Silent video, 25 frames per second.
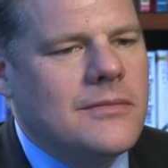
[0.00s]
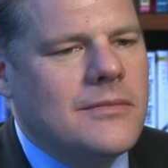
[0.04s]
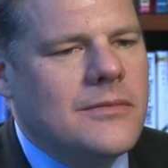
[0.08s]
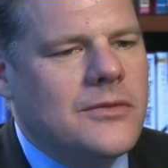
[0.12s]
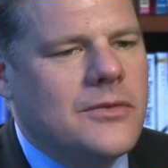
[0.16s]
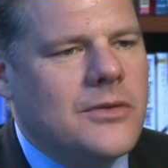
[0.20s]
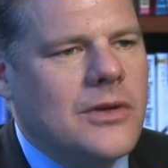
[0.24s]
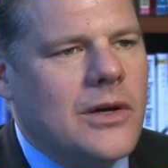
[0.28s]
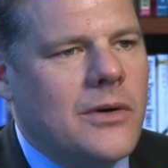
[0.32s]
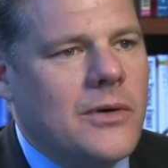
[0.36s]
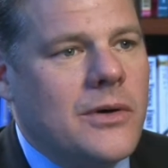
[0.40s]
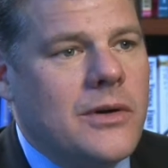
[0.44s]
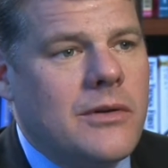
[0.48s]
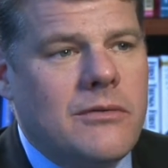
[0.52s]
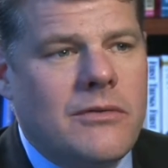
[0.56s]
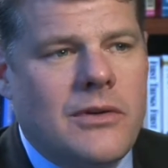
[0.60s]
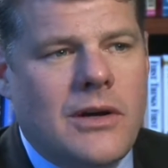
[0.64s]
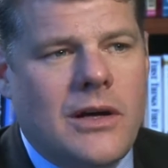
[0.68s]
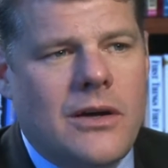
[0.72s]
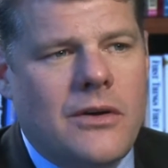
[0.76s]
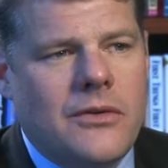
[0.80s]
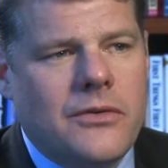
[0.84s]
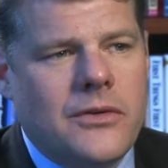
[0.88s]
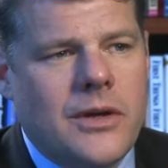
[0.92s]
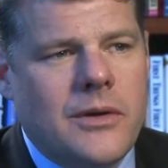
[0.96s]
So it
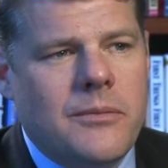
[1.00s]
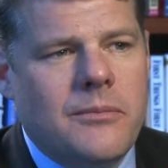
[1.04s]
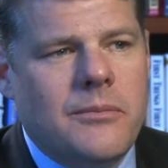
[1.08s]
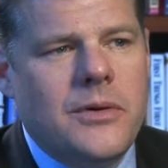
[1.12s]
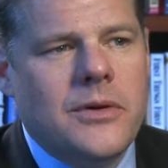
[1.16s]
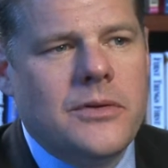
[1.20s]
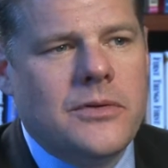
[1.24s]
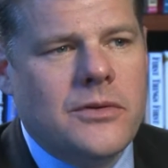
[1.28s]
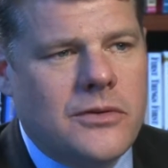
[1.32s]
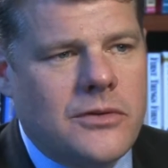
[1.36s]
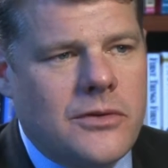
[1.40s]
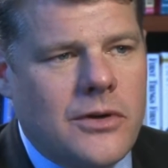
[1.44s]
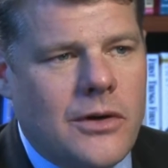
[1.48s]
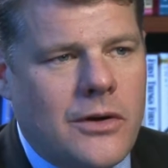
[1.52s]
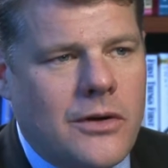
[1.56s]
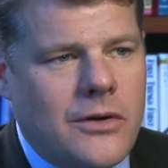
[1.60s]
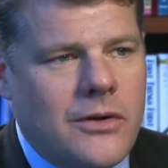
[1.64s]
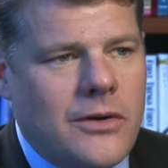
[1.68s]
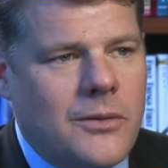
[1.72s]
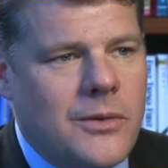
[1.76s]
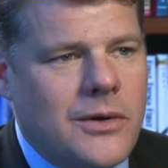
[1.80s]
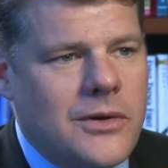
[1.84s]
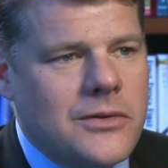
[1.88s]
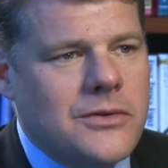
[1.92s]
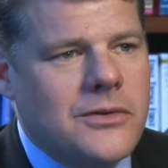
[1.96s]
involves a business owner
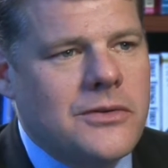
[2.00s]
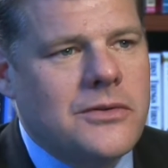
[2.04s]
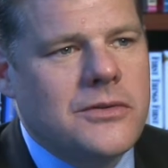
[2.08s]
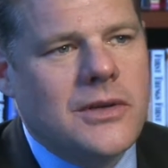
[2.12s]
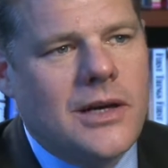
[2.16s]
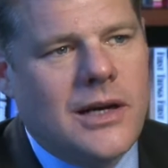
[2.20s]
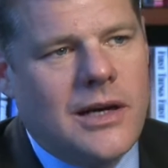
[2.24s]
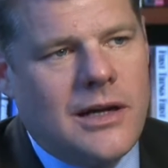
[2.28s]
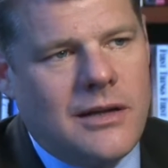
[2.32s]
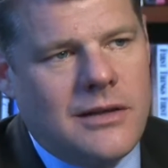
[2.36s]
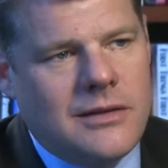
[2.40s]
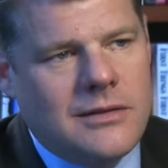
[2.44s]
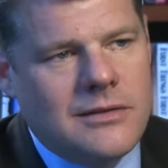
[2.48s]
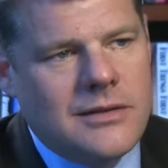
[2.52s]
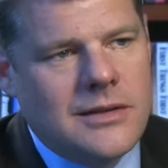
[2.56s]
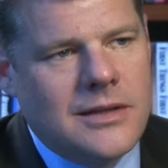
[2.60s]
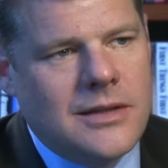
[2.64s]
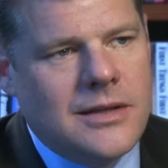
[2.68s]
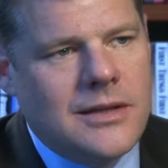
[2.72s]
that wants to sell,